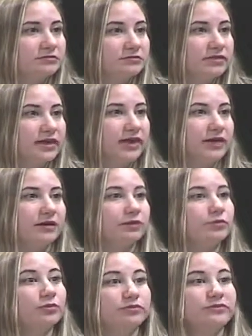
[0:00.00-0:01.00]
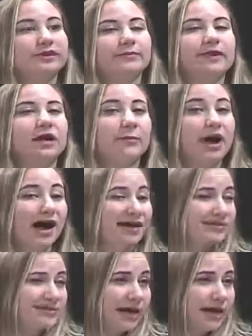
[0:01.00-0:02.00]
They they become
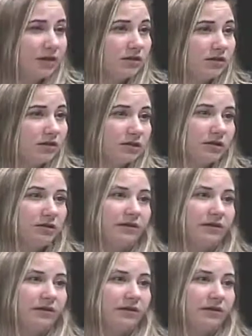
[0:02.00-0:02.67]
hostile. Hmm.